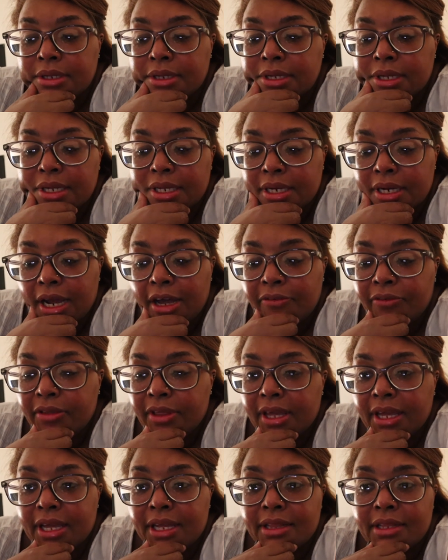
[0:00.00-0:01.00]
And I
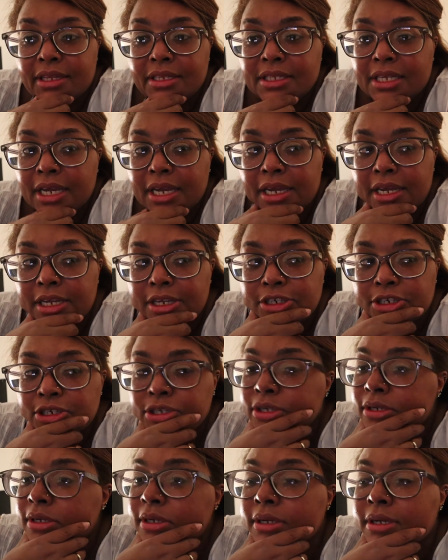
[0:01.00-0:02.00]
feel like at this
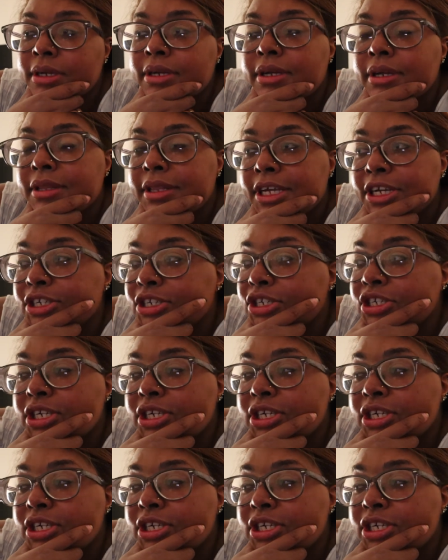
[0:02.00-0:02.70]
age, they should